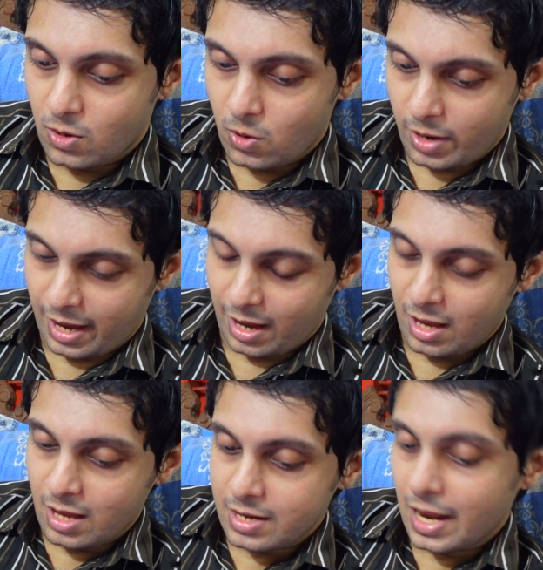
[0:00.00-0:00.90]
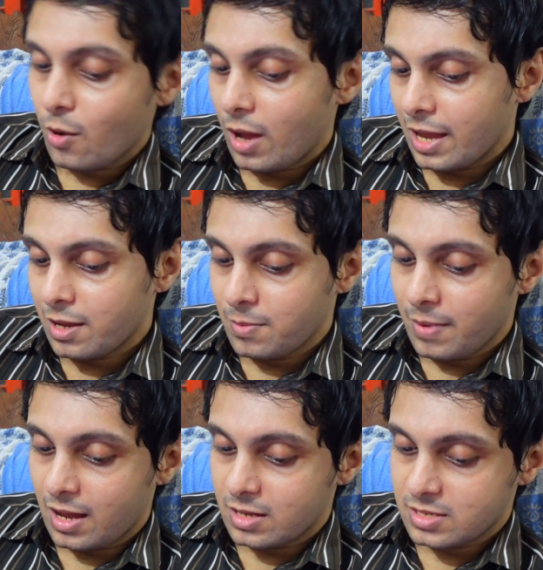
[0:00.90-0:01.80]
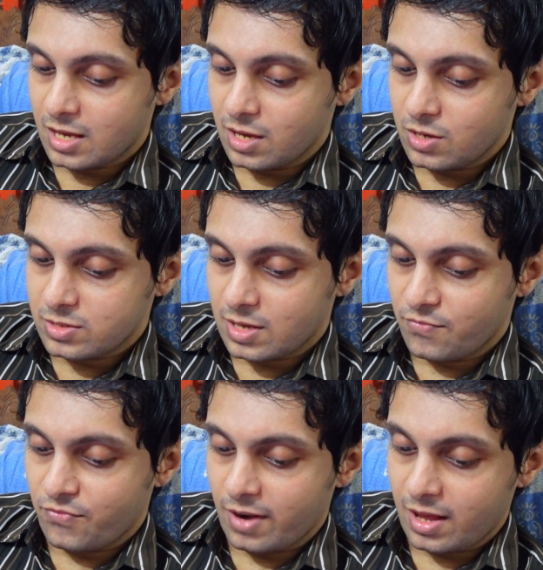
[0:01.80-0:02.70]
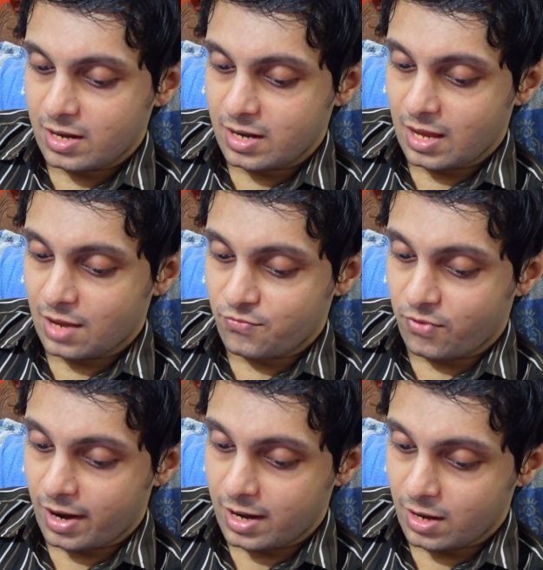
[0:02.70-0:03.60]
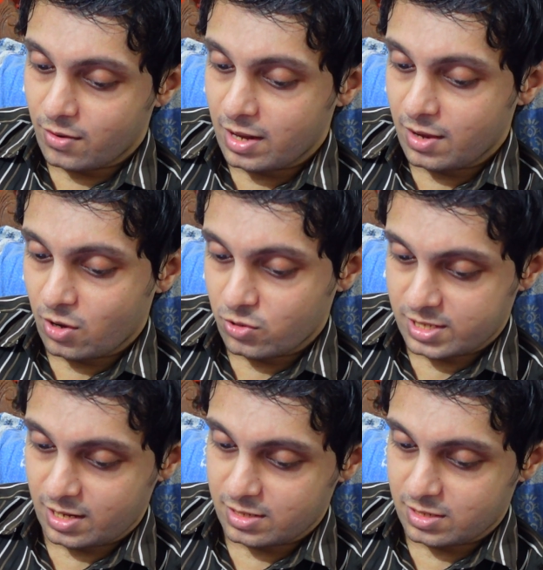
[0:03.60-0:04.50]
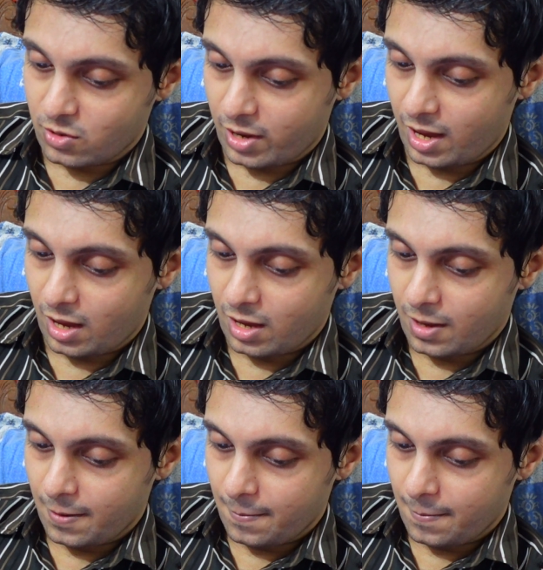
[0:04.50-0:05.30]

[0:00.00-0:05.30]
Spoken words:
Okay, now I will be asking you some flirty and funny questions, okay?